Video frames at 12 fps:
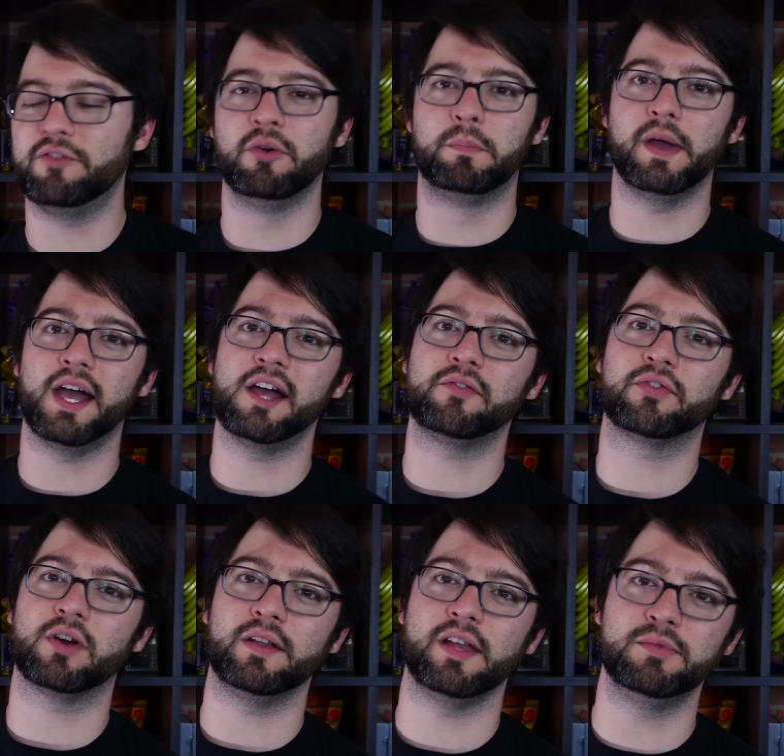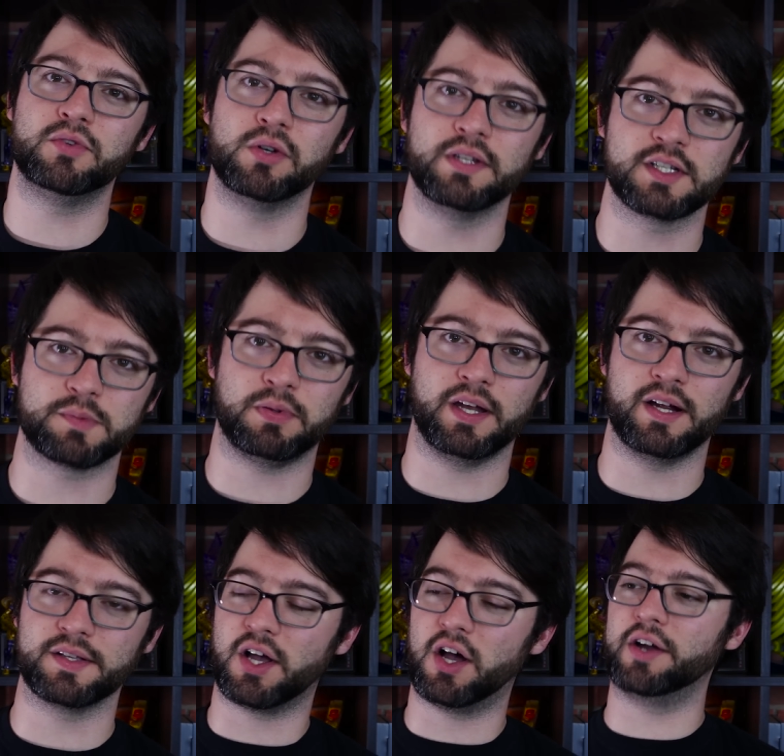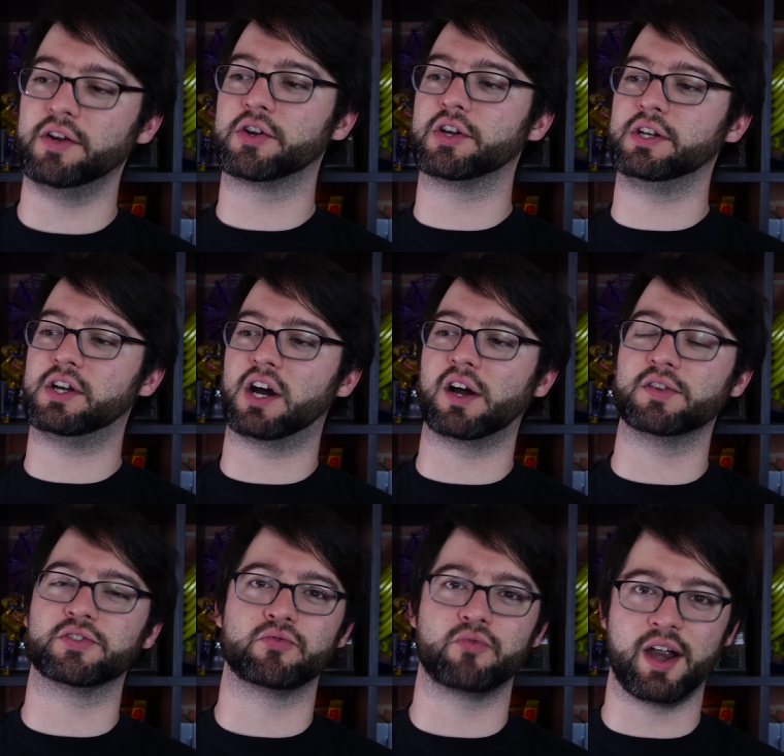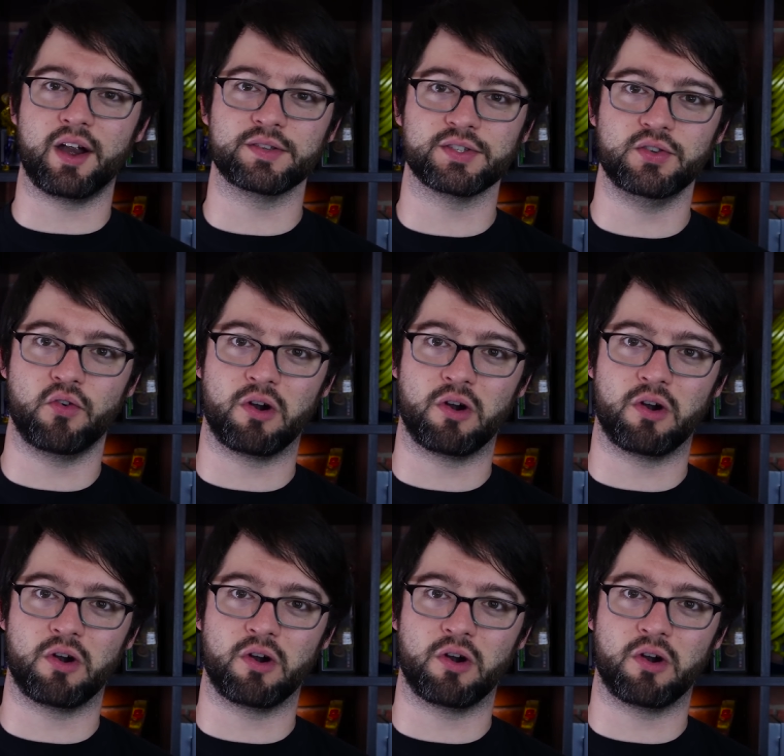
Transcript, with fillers: I feel bad for all them Duel Links players. All your good cards are rares and